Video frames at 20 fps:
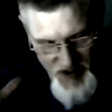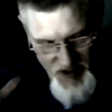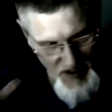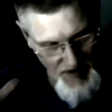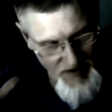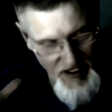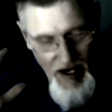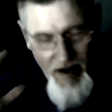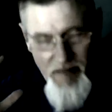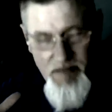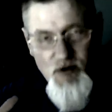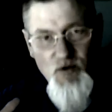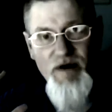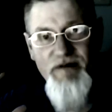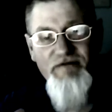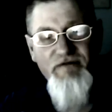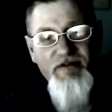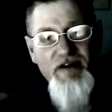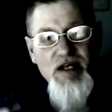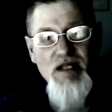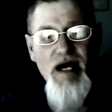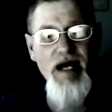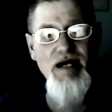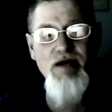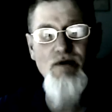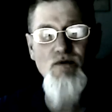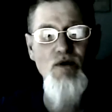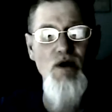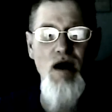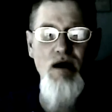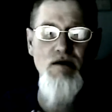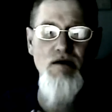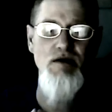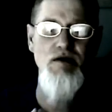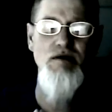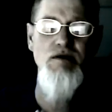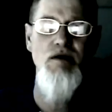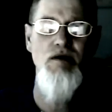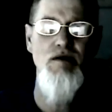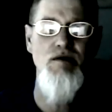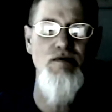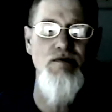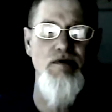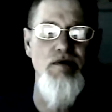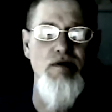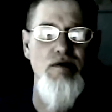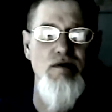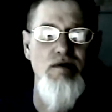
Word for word: sometimes we feel like we're all alone.